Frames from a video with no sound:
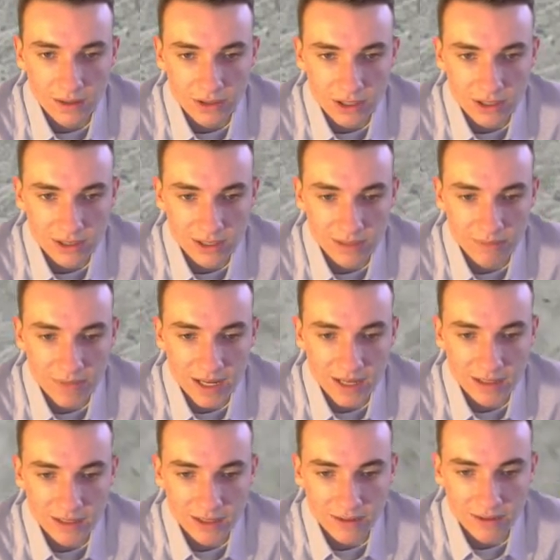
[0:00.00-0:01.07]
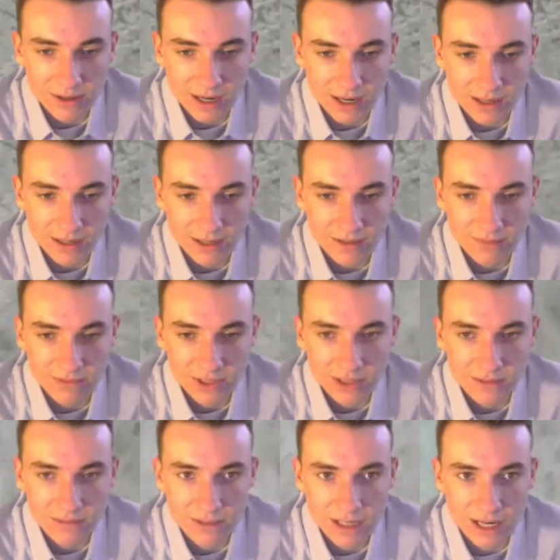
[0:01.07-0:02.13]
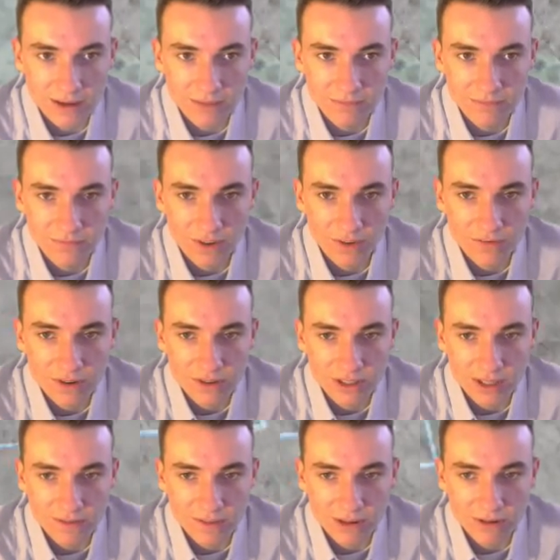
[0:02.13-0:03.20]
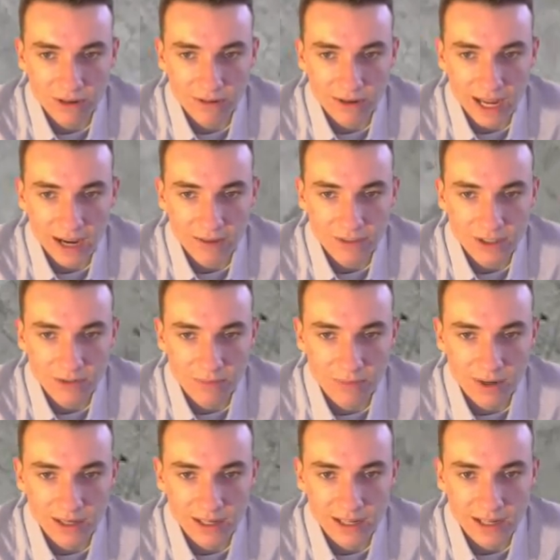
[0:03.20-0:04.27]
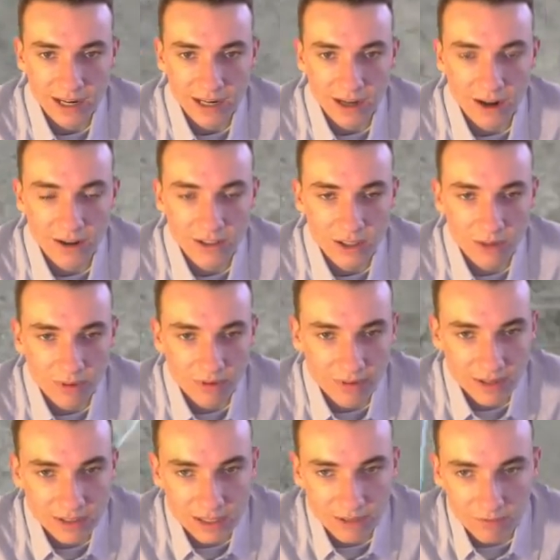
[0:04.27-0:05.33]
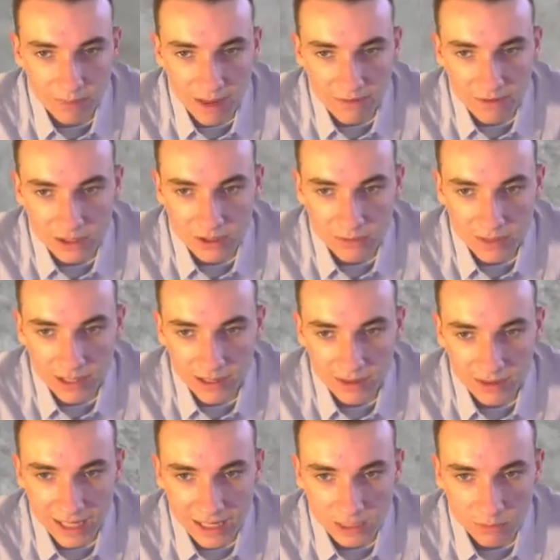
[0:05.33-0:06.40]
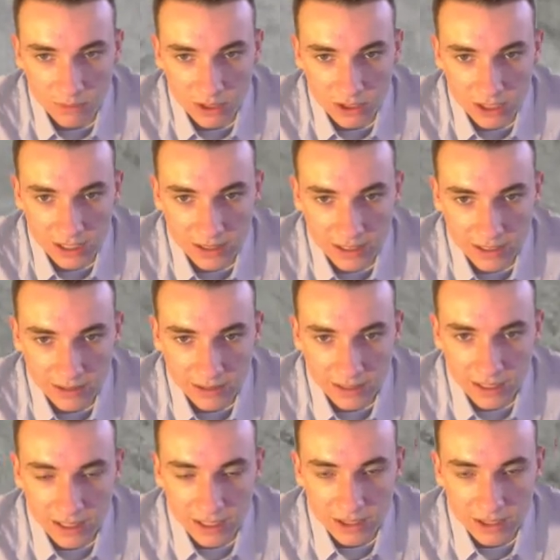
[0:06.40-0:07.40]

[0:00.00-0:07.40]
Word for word: Just to make it so you kind of can just, you know, for future, even though we don't have to, but it kind of also prevents it from having too many things merged in there.